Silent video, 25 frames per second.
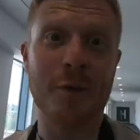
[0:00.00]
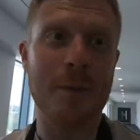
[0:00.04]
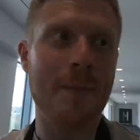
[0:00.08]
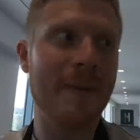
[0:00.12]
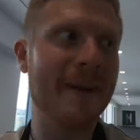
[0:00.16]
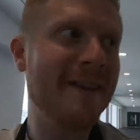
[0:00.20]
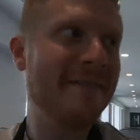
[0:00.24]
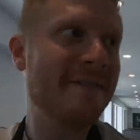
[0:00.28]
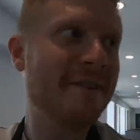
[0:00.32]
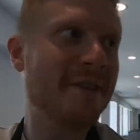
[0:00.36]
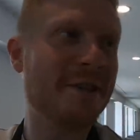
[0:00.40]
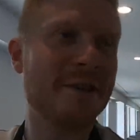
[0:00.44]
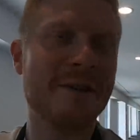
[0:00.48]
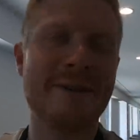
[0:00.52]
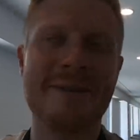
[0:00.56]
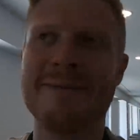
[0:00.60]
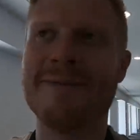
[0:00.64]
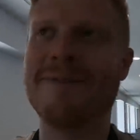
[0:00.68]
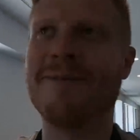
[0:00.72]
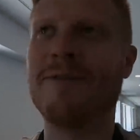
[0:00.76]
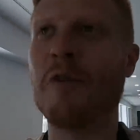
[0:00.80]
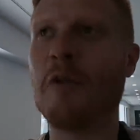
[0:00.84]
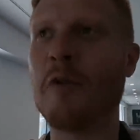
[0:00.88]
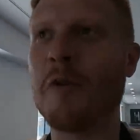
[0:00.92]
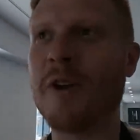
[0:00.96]
So I believe it took them
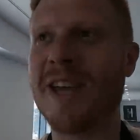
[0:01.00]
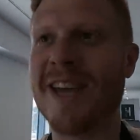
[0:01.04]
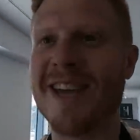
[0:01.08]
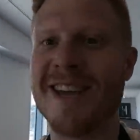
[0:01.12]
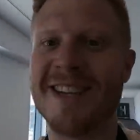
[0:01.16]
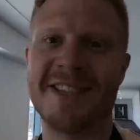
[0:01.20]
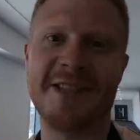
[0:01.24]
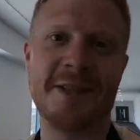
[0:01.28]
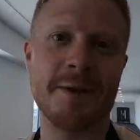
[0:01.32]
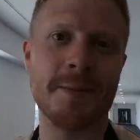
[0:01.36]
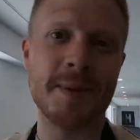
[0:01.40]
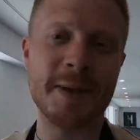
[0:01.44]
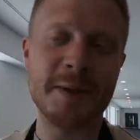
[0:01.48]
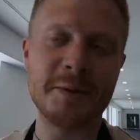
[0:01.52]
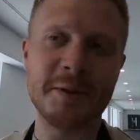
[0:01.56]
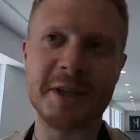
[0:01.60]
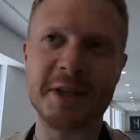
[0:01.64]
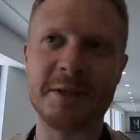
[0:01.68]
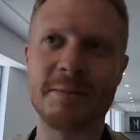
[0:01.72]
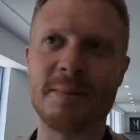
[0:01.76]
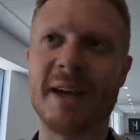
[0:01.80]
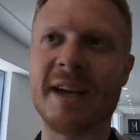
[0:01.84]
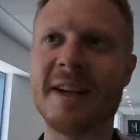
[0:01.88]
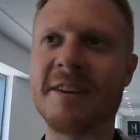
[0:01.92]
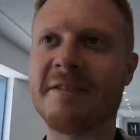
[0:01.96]
four years to build
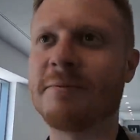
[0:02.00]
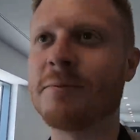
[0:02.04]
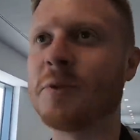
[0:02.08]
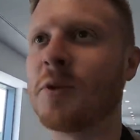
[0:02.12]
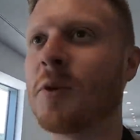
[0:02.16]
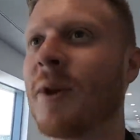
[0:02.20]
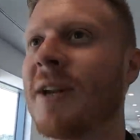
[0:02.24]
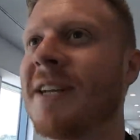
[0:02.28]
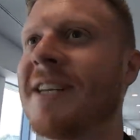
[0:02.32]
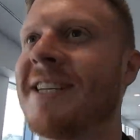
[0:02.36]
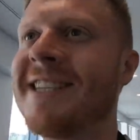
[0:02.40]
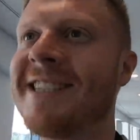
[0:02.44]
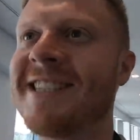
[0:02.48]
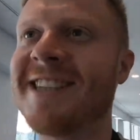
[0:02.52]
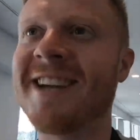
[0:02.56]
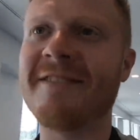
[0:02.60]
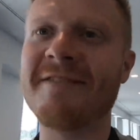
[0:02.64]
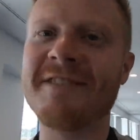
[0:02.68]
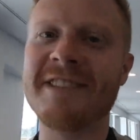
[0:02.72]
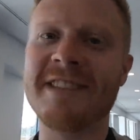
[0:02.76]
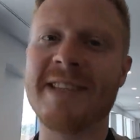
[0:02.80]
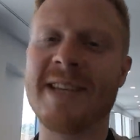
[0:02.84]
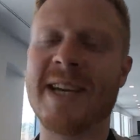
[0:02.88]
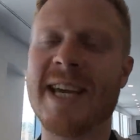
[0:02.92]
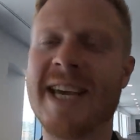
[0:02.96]
this place, from twenty
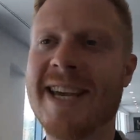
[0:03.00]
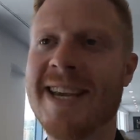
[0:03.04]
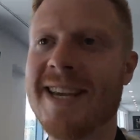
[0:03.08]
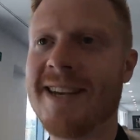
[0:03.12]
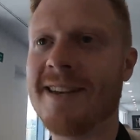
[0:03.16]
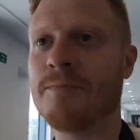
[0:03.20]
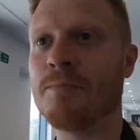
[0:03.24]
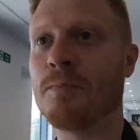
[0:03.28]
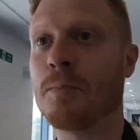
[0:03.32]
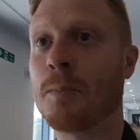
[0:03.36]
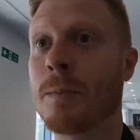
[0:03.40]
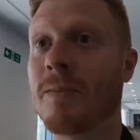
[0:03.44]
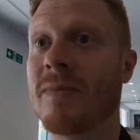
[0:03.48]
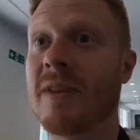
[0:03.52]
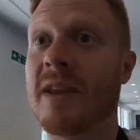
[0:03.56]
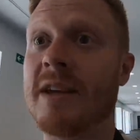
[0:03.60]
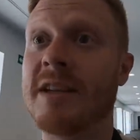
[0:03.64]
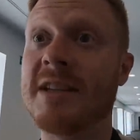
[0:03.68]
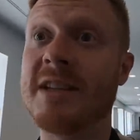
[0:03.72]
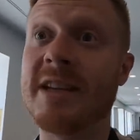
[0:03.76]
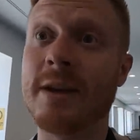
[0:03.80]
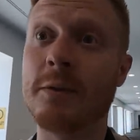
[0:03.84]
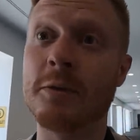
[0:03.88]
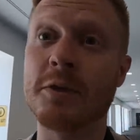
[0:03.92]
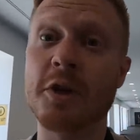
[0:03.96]
seventeen
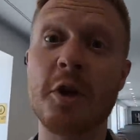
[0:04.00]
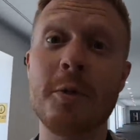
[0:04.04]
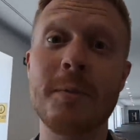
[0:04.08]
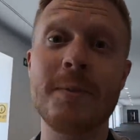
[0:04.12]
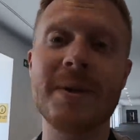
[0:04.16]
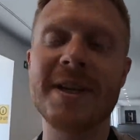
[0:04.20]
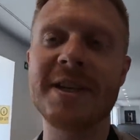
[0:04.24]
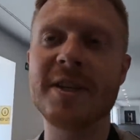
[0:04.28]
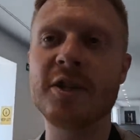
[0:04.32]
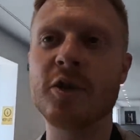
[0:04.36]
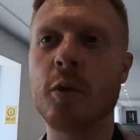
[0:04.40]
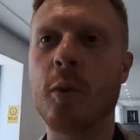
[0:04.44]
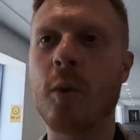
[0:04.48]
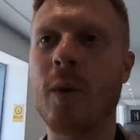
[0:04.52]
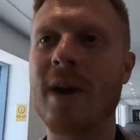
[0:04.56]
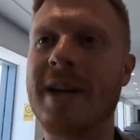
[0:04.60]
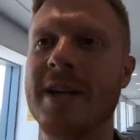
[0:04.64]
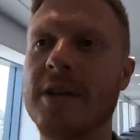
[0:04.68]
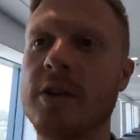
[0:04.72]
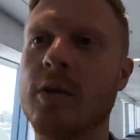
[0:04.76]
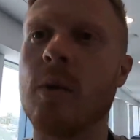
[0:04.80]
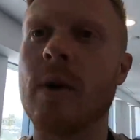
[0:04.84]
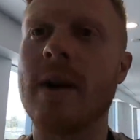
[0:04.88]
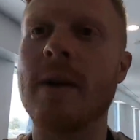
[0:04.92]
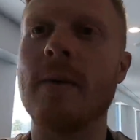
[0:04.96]
until it was opened in twenty
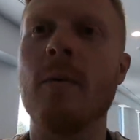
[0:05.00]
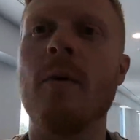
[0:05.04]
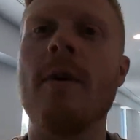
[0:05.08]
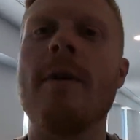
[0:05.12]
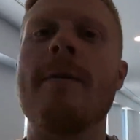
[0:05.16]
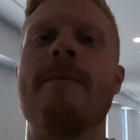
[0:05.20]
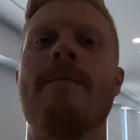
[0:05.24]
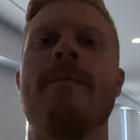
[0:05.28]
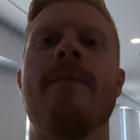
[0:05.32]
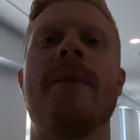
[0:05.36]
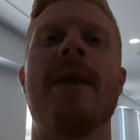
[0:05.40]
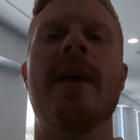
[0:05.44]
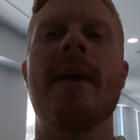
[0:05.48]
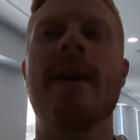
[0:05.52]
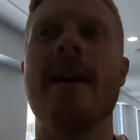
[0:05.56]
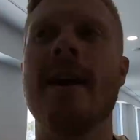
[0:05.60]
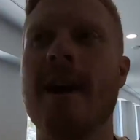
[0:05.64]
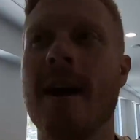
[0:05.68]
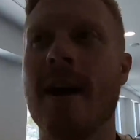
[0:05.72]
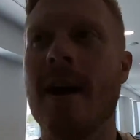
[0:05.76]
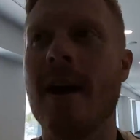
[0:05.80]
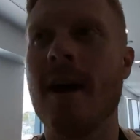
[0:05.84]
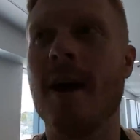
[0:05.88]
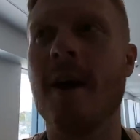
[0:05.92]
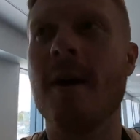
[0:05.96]
twenty-one.
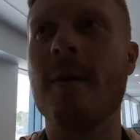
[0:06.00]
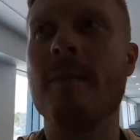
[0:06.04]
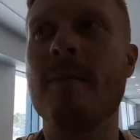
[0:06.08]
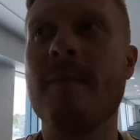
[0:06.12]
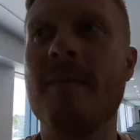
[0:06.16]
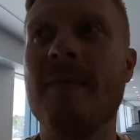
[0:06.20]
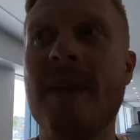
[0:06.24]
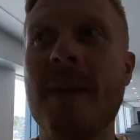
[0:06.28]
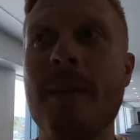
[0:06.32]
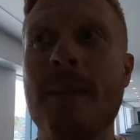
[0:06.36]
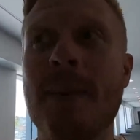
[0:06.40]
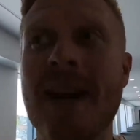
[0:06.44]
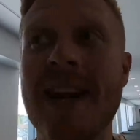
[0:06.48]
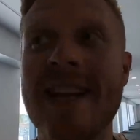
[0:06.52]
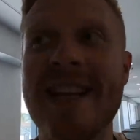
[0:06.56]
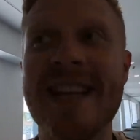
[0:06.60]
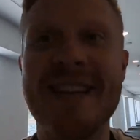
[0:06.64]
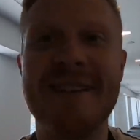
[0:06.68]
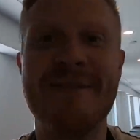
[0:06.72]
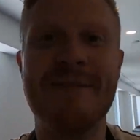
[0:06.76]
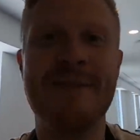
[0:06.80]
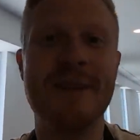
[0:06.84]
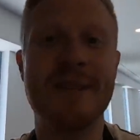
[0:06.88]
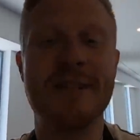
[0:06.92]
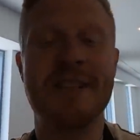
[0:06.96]
Um, they played
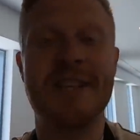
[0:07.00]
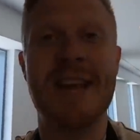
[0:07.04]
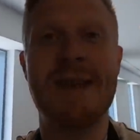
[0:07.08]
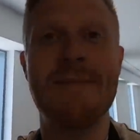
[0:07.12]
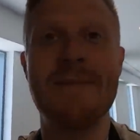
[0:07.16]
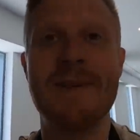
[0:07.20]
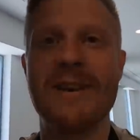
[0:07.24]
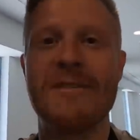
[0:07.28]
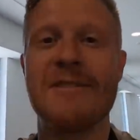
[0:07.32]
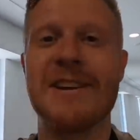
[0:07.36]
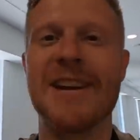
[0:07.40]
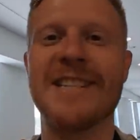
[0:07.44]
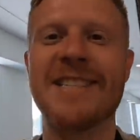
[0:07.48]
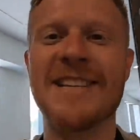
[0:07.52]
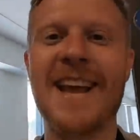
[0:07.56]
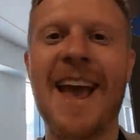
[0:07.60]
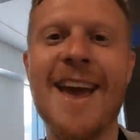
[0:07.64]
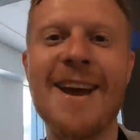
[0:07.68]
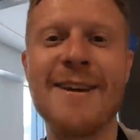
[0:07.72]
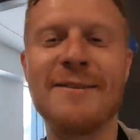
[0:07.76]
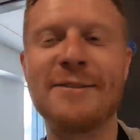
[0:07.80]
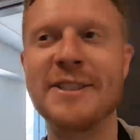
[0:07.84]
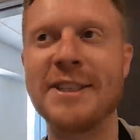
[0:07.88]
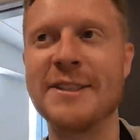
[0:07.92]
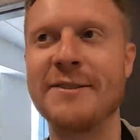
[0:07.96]
their first game here against
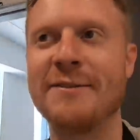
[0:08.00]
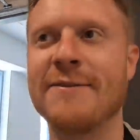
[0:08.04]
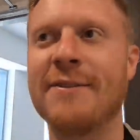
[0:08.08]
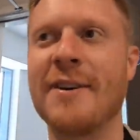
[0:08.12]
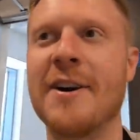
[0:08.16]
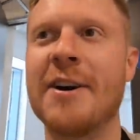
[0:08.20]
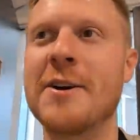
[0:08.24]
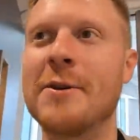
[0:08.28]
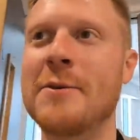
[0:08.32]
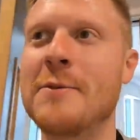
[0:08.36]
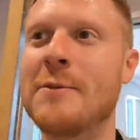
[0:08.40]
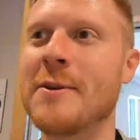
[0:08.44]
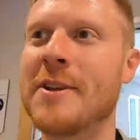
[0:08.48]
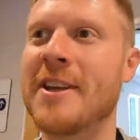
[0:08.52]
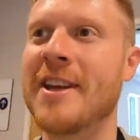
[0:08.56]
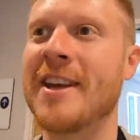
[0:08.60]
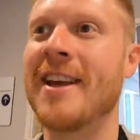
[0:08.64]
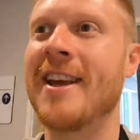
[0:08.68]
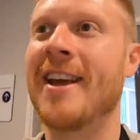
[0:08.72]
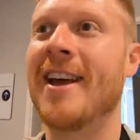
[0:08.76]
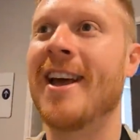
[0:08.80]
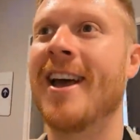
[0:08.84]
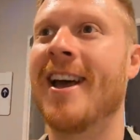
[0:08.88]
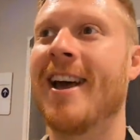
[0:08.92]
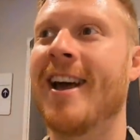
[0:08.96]
A F C Fylde.
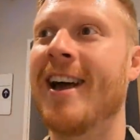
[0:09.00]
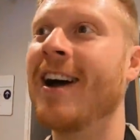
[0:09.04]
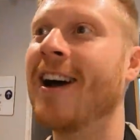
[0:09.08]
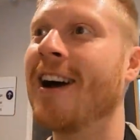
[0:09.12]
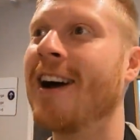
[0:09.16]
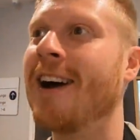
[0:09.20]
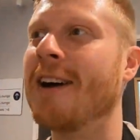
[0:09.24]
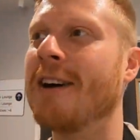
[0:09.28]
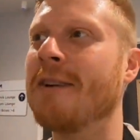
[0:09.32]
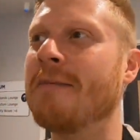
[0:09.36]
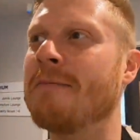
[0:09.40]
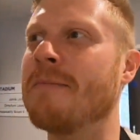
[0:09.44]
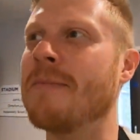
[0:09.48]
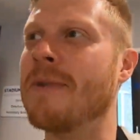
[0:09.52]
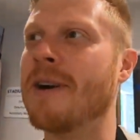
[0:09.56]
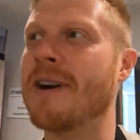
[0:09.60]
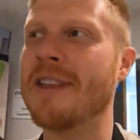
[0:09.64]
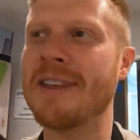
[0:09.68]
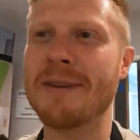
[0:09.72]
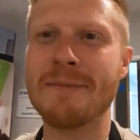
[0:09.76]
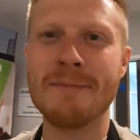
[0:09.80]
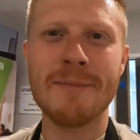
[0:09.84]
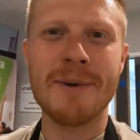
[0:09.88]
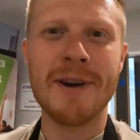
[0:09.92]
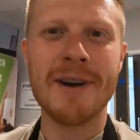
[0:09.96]
Um, I
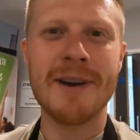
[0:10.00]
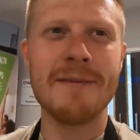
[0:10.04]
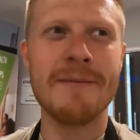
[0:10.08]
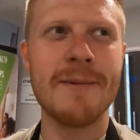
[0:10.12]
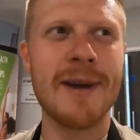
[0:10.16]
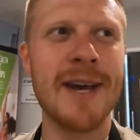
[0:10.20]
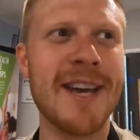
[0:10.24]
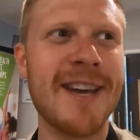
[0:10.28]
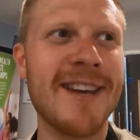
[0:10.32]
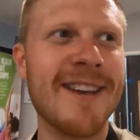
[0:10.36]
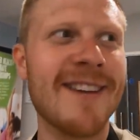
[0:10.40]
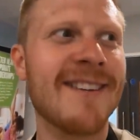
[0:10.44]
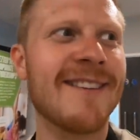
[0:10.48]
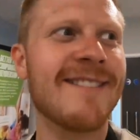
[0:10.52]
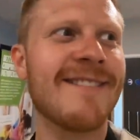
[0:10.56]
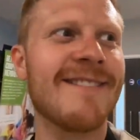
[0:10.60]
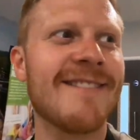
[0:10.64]
think my mate